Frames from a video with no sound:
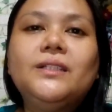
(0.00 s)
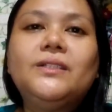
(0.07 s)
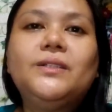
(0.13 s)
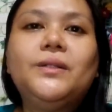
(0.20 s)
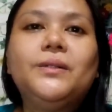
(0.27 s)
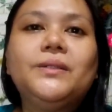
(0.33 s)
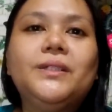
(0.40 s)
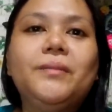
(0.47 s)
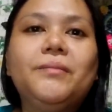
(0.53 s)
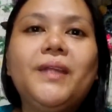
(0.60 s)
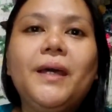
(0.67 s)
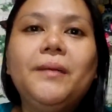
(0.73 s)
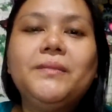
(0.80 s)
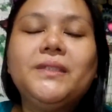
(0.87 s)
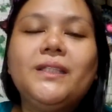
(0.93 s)
So
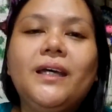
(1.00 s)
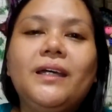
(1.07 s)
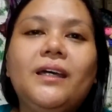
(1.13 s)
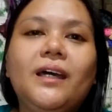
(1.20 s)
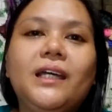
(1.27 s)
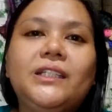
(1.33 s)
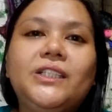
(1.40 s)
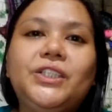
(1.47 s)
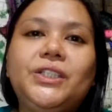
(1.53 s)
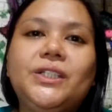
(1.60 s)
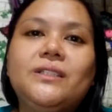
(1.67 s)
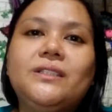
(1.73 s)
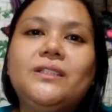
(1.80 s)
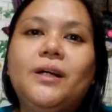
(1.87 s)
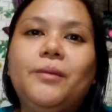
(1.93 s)
sometimes I catch
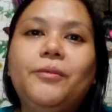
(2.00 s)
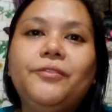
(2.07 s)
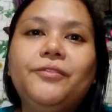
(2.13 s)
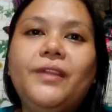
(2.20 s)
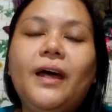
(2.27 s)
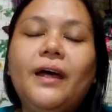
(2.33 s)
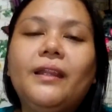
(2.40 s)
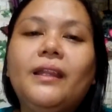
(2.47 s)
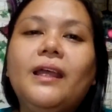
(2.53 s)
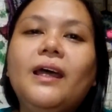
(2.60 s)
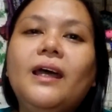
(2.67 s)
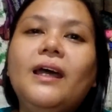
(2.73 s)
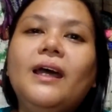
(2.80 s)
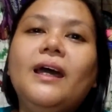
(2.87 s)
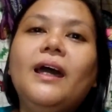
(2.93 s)
some of that.
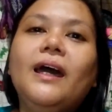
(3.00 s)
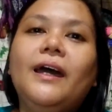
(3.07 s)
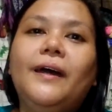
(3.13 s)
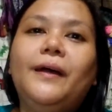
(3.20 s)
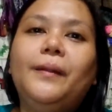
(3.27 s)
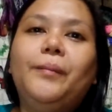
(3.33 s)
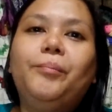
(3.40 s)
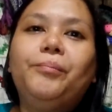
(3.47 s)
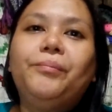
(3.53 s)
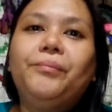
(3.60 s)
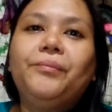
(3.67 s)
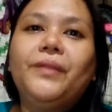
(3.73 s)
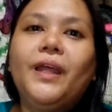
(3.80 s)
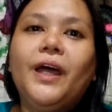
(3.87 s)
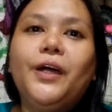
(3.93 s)

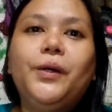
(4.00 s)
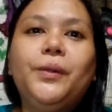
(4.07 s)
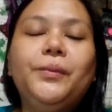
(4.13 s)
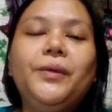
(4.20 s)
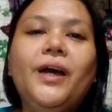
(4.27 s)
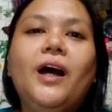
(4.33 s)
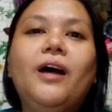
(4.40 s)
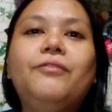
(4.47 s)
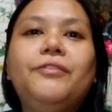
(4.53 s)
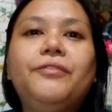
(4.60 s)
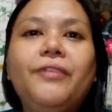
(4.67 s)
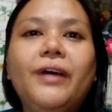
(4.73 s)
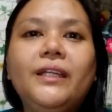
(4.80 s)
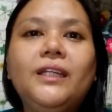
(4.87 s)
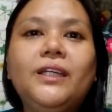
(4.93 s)
I hope you have a
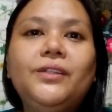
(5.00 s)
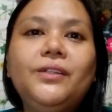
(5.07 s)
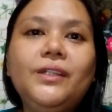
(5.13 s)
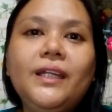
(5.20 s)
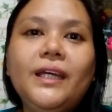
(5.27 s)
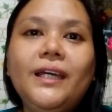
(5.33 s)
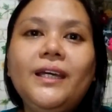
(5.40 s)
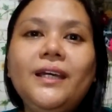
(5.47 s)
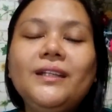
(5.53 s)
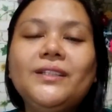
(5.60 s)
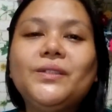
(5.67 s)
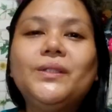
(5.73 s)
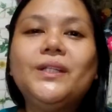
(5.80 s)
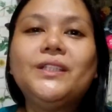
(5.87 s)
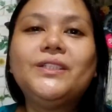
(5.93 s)
fine day today.
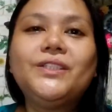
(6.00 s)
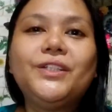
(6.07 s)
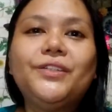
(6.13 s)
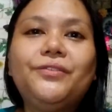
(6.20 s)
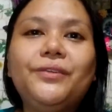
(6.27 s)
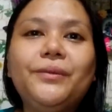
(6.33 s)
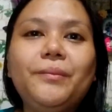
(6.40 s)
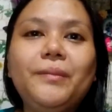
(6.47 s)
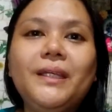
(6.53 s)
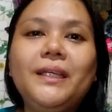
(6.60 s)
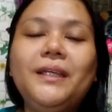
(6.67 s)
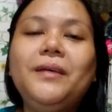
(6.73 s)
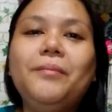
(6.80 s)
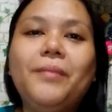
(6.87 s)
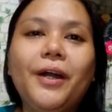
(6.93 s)
So that's it from
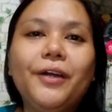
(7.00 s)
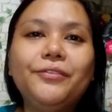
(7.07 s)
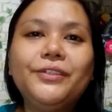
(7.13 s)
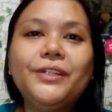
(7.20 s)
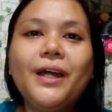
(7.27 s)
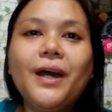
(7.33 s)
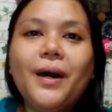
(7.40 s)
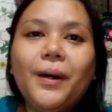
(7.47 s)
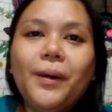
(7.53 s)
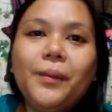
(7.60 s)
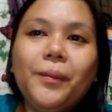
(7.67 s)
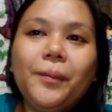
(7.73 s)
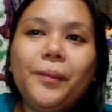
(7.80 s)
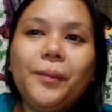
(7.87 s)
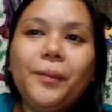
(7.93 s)
me. Bye for now.